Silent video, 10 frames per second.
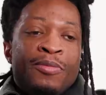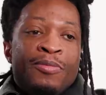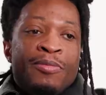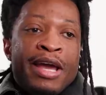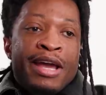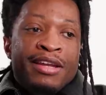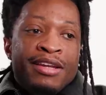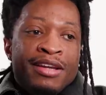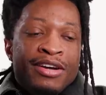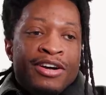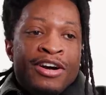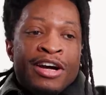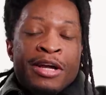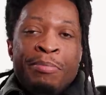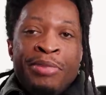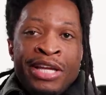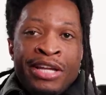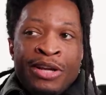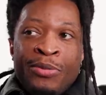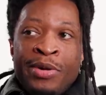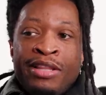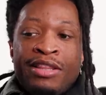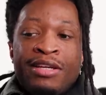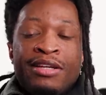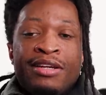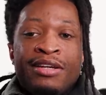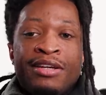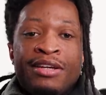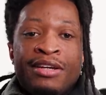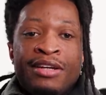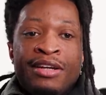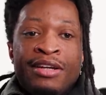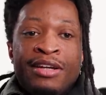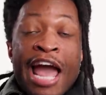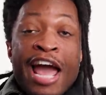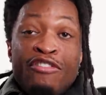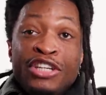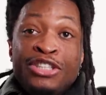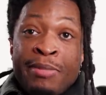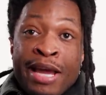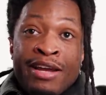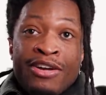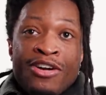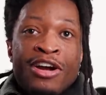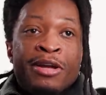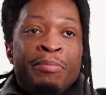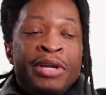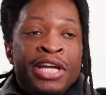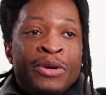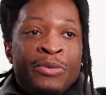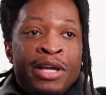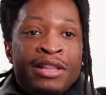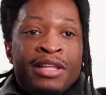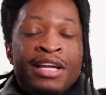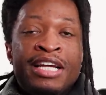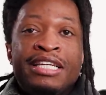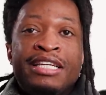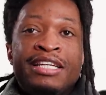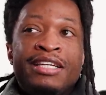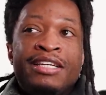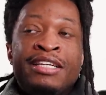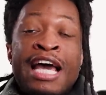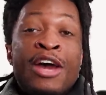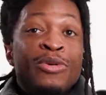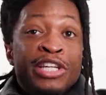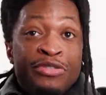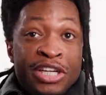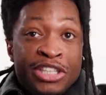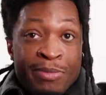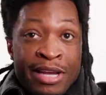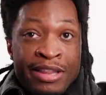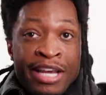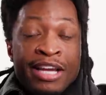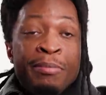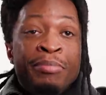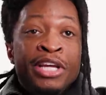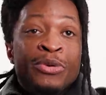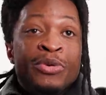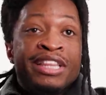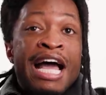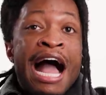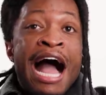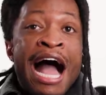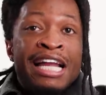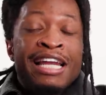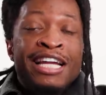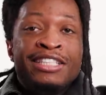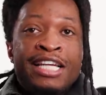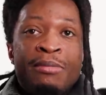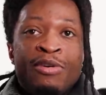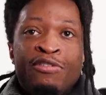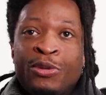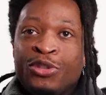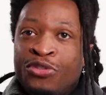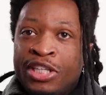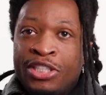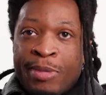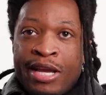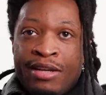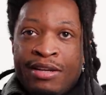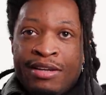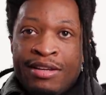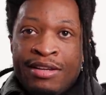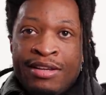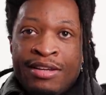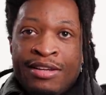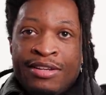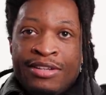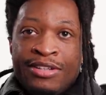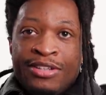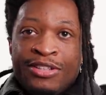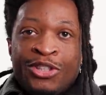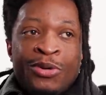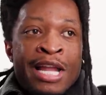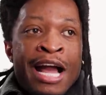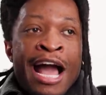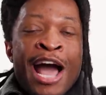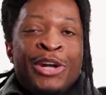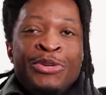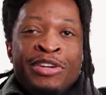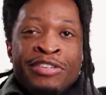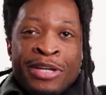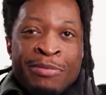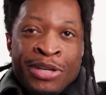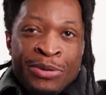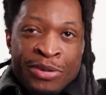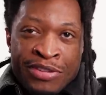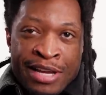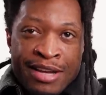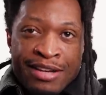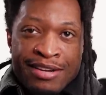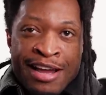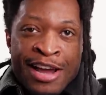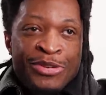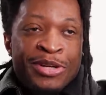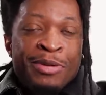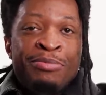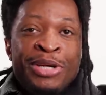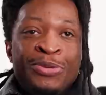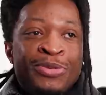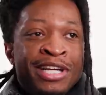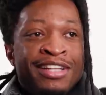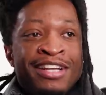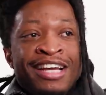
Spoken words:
men are competing with, average men are competing with not only rich men, they're competing with the highlight tape of those rich men. So like, how do you even compete with that? How do you compete with